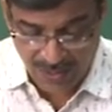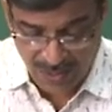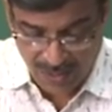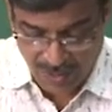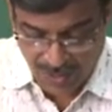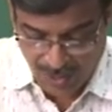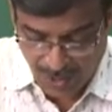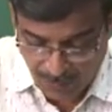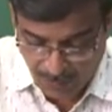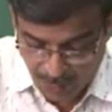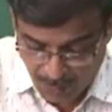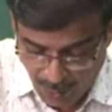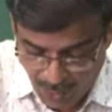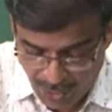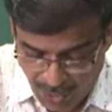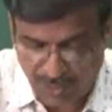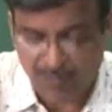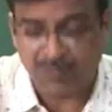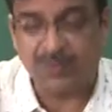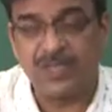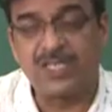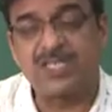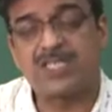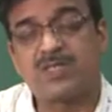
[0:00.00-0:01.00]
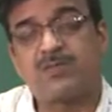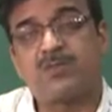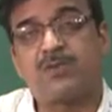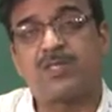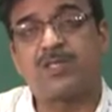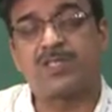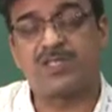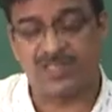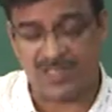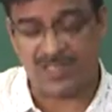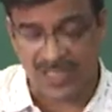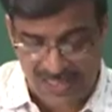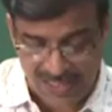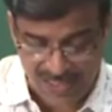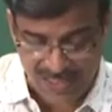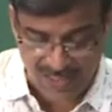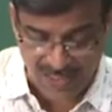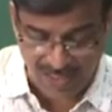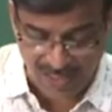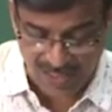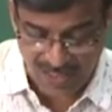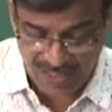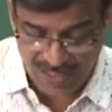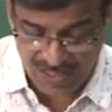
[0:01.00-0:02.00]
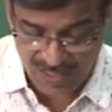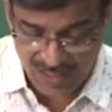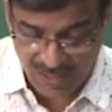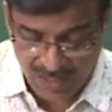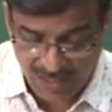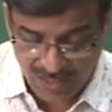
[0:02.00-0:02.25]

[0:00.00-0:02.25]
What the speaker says: The fourth principles tells us